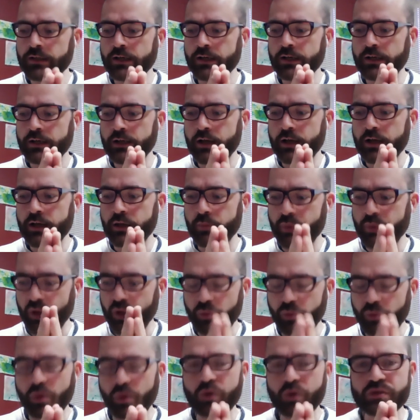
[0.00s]

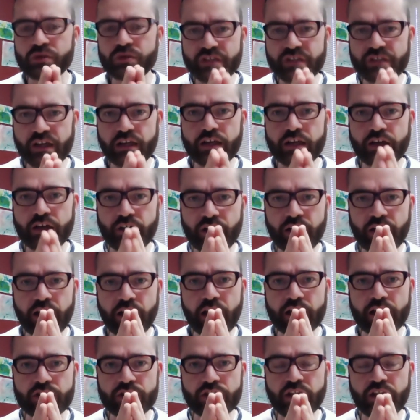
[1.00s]
about post-secondary
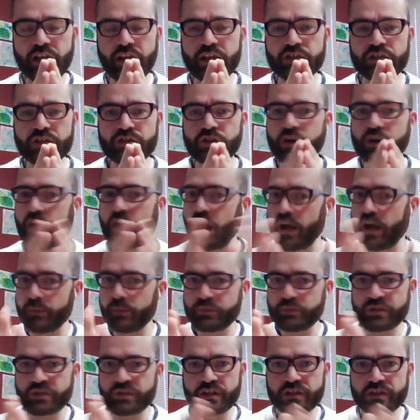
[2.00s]
education
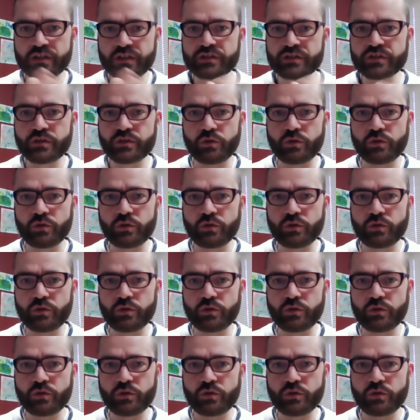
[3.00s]
options,